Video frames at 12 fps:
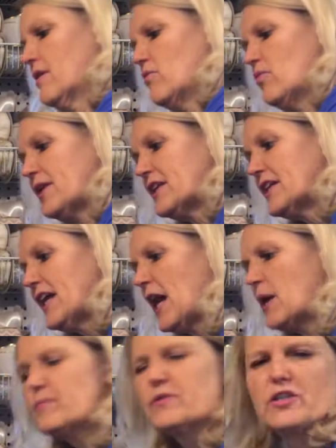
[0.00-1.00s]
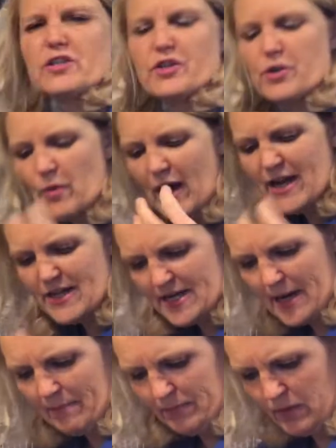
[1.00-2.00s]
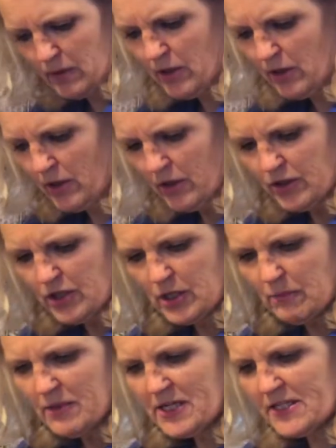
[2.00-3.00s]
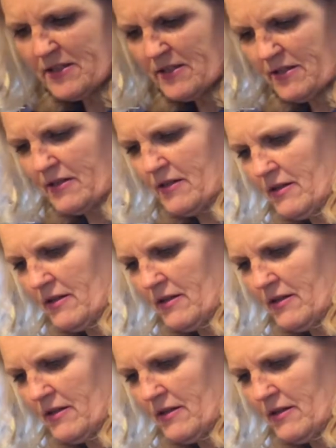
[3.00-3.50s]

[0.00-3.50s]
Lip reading: really helps to add depth to the piece.